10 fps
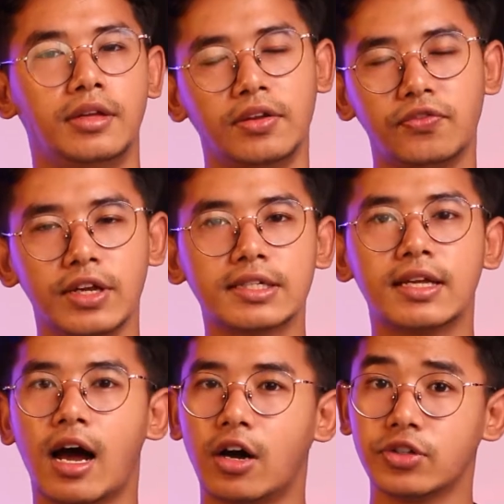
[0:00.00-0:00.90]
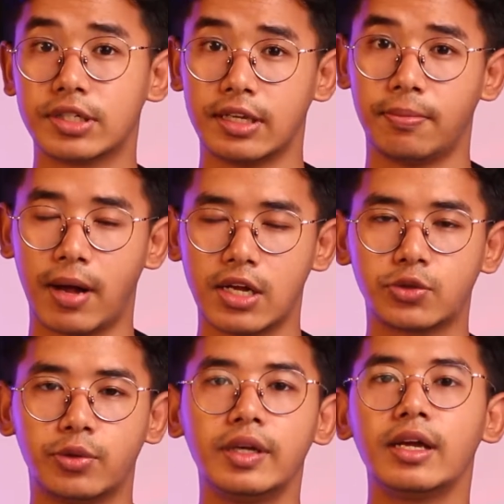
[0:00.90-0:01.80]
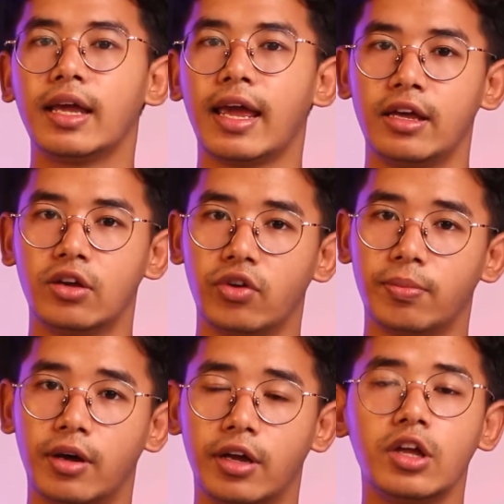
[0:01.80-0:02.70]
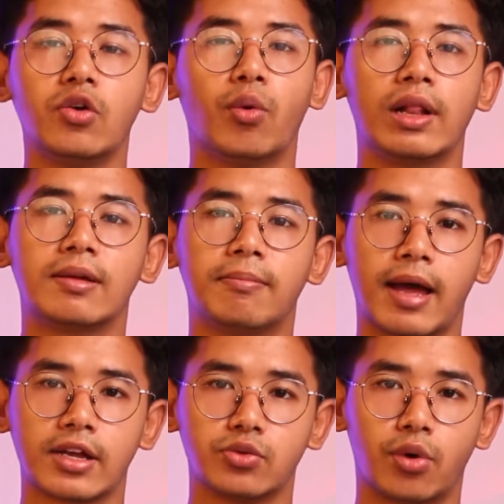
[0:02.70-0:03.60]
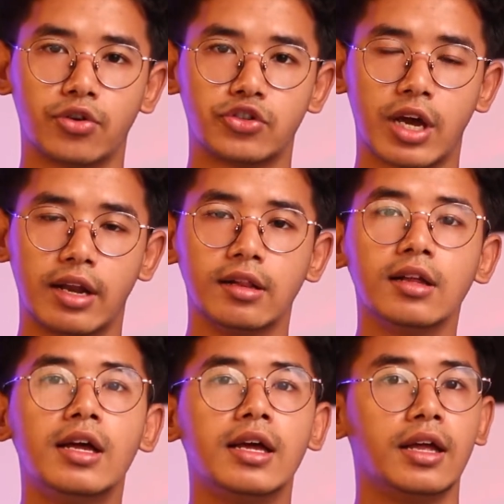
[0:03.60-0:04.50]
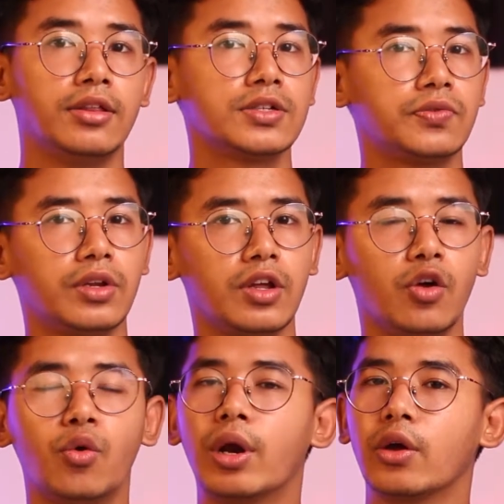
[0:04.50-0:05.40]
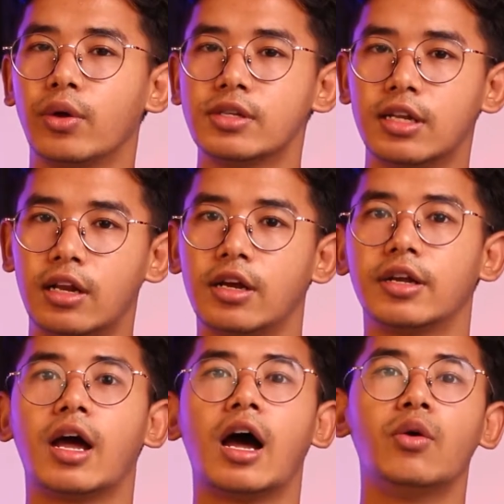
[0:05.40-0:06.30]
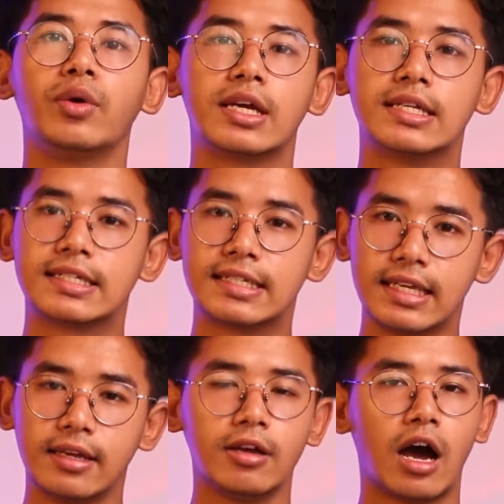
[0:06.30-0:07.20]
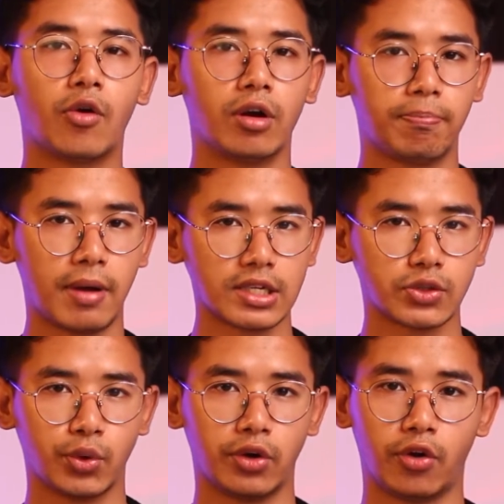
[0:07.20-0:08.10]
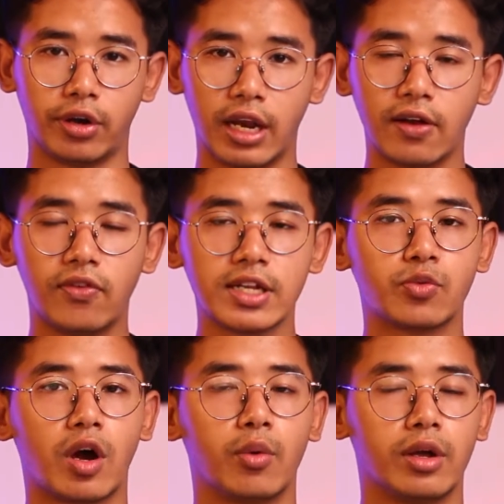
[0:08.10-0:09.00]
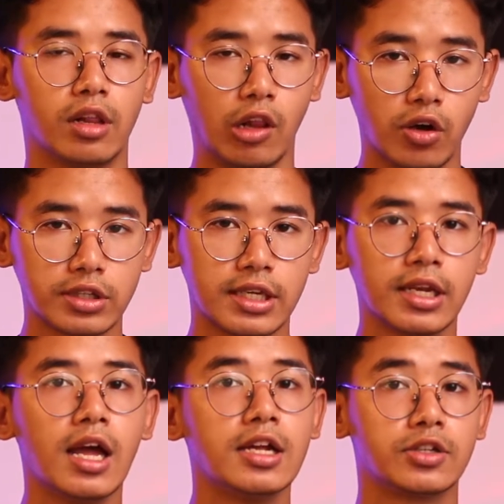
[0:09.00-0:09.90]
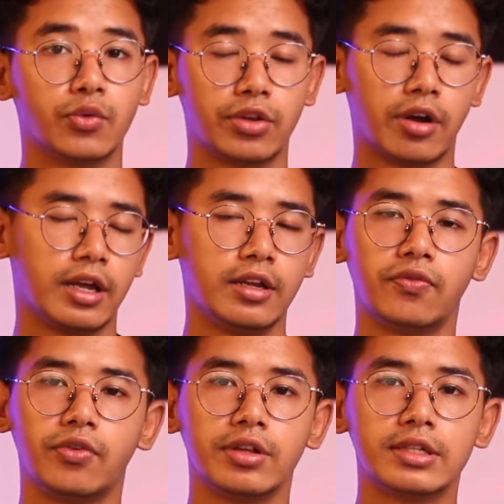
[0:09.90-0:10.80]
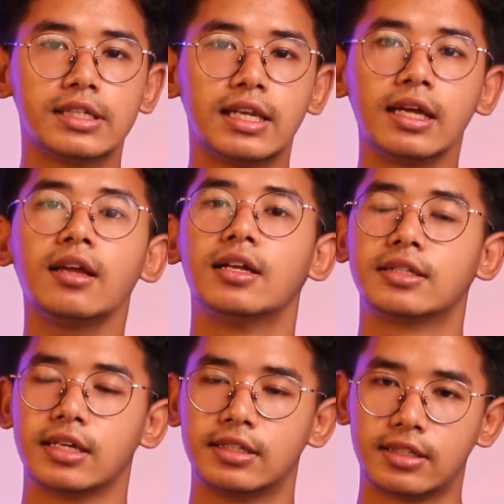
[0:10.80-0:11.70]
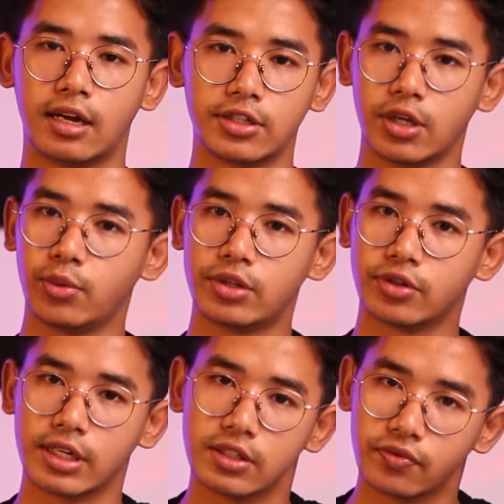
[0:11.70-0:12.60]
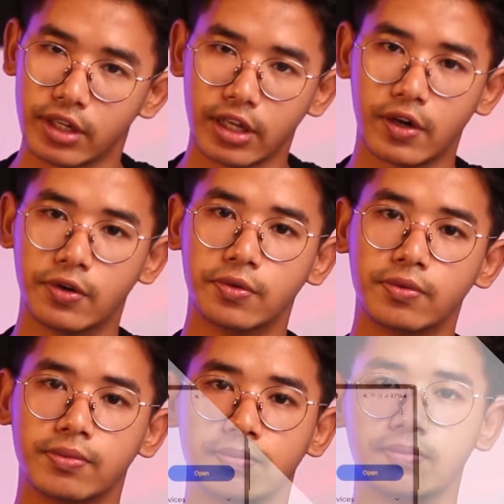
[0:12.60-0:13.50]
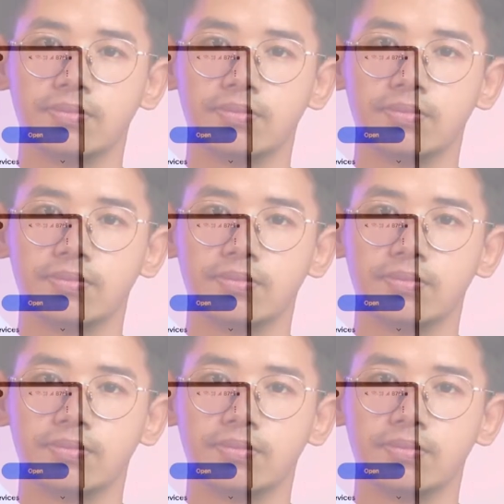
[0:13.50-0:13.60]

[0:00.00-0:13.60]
Netflix, how to see password. Hey everybody, welcome back to our channel. In this video, we're going to learn how we can see our password on Netflix while we are logged in. So without any further delay, let's get started with today's video. If